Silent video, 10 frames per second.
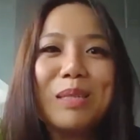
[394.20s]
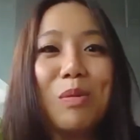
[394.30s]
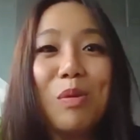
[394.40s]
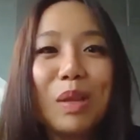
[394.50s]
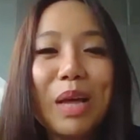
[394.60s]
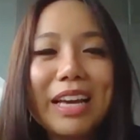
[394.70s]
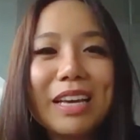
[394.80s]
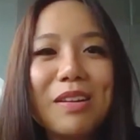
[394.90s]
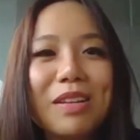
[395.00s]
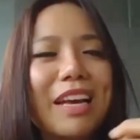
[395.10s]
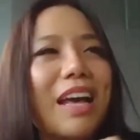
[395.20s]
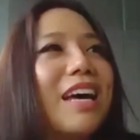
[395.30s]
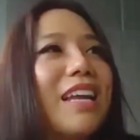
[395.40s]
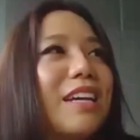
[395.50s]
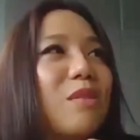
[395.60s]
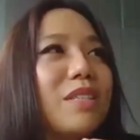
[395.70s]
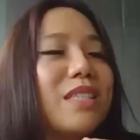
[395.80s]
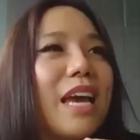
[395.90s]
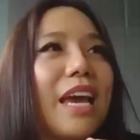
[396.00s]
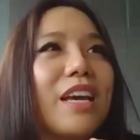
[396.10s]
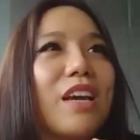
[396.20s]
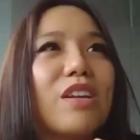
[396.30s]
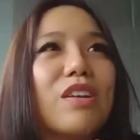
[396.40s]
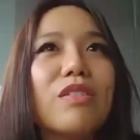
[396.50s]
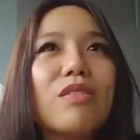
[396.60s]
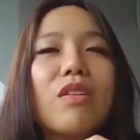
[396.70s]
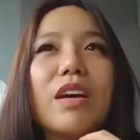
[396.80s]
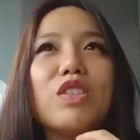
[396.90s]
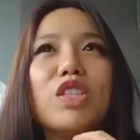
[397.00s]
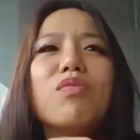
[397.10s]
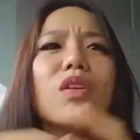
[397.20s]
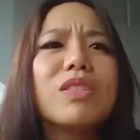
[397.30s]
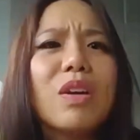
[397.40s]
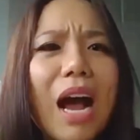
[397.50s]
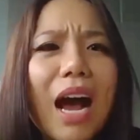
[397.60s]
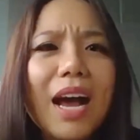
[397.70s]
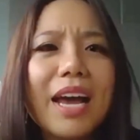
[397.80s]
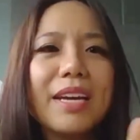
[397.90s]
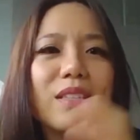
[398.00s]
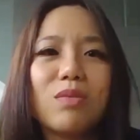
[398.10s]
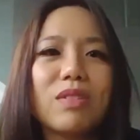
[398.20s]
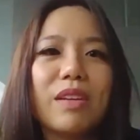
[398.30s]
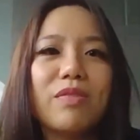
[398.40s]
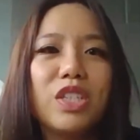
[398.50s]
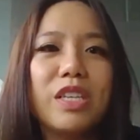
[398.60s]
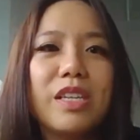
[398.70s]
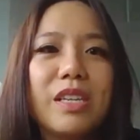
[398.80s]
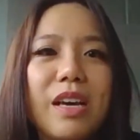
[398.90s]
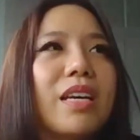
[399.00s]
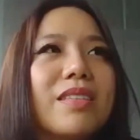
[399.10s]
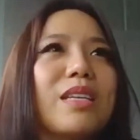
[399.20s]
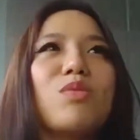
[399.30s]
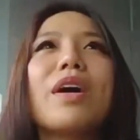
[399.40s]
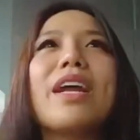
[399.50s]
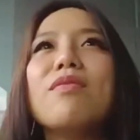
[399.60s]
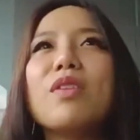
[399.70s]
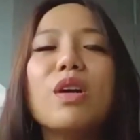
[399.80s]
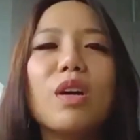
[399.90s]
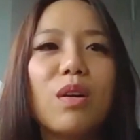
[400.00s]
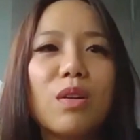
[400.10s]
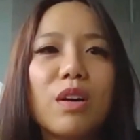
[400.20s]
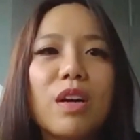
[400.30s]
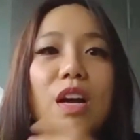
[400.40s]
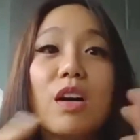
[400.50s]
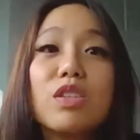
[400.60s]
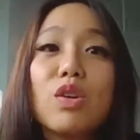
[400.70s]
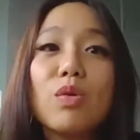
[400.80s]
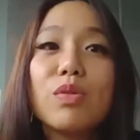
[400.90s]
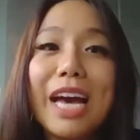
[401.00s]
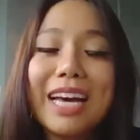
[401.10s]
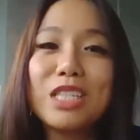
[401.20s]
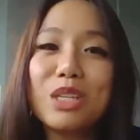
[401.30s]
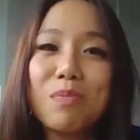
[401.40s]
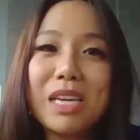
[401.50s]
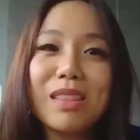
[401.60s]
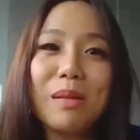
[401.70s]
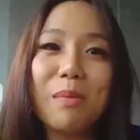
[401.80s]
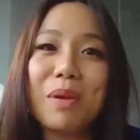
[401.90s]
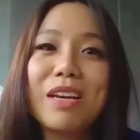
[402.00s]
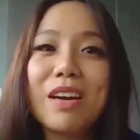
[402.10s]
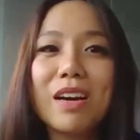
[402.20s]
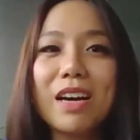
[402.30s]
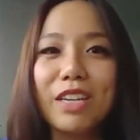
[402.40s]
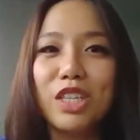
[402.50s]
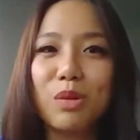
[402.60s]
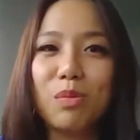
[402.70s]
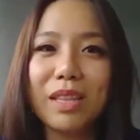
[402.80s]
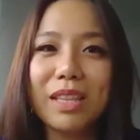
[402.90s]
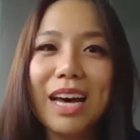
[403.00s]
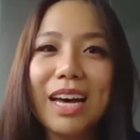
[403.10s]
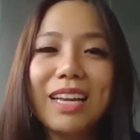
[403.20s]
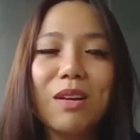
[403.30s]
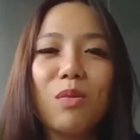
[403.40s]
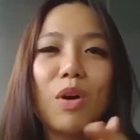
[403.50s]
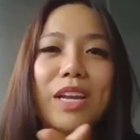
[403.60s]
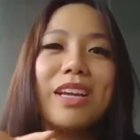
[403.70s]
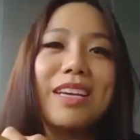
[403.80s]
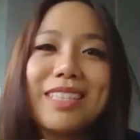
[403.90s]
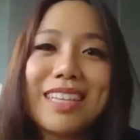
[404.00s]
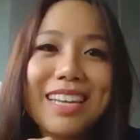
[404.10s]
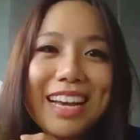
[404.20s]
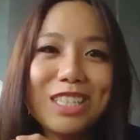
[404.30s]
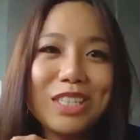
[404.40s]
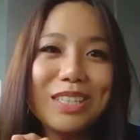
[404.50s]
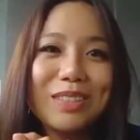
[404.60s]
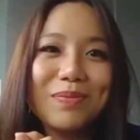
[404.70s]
So like, you know, like earlier you were saying, you know, if she rolls her eyes or if she says whatever, or so that to me, the bigger issue with that one is the connection.